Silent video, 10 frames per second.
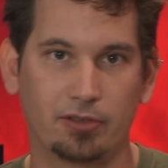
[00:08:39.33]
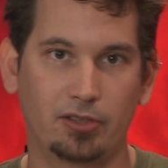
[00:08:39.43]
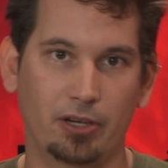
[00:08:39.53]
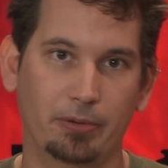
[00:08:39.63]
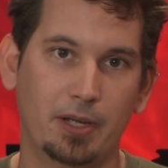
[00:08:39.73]

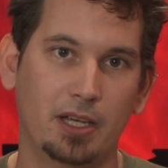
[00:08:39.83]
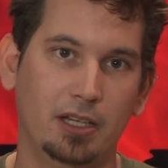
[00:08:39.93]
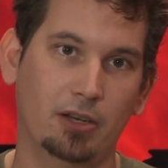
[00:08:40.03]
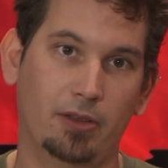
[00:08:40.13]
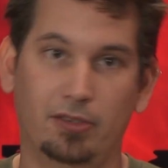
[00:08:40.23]
So
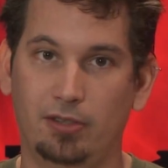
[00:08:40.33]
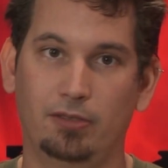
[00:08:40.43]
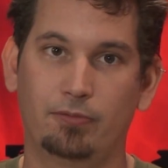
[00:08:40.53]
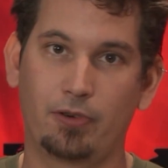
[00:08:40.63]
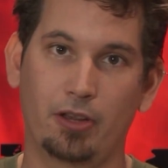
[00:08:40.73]
you know this
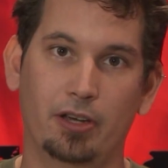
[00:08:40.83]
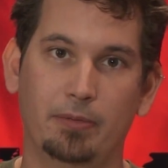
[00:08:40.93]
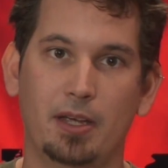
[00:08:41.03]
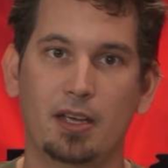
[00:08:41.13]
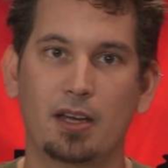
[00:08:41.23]
isn't for the
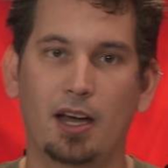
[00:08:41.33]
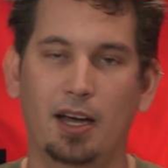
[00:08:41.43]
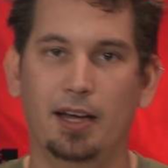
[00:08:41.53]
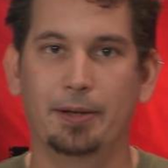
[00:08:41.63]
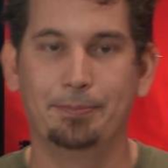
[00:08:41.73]
oh,
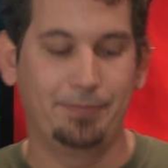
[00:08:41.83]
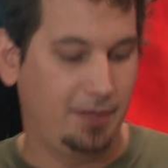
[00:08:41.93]
uh,